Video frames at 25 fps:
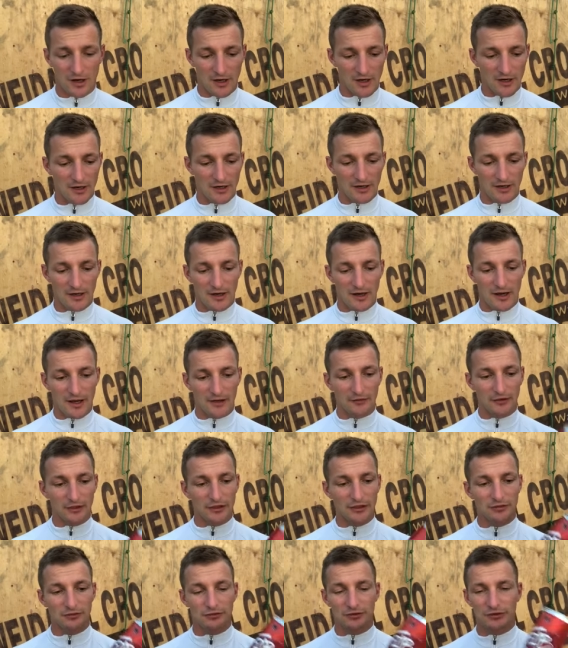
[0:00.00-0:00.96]
I ever
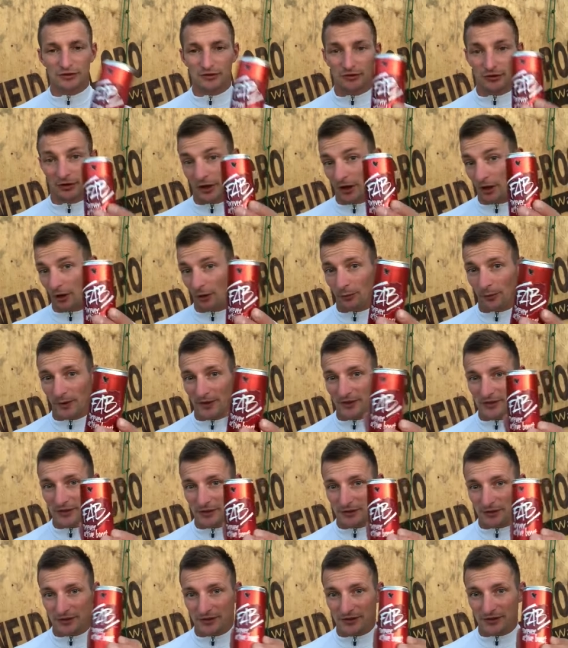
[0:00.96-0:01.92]
used or I always
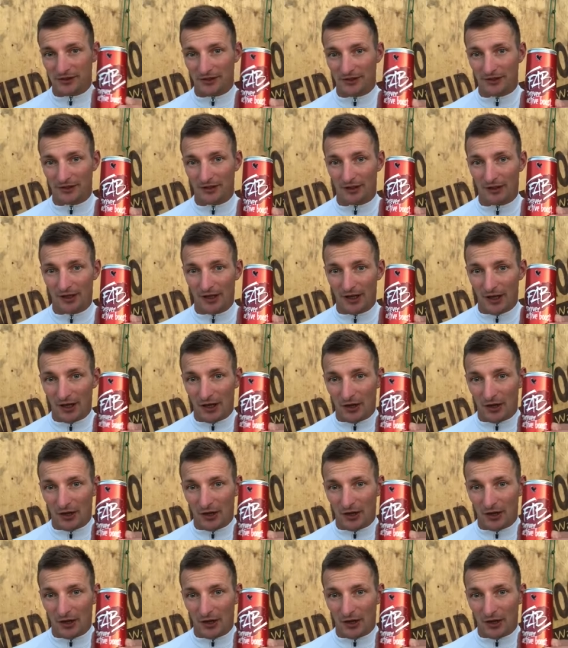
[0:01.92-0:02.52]
used the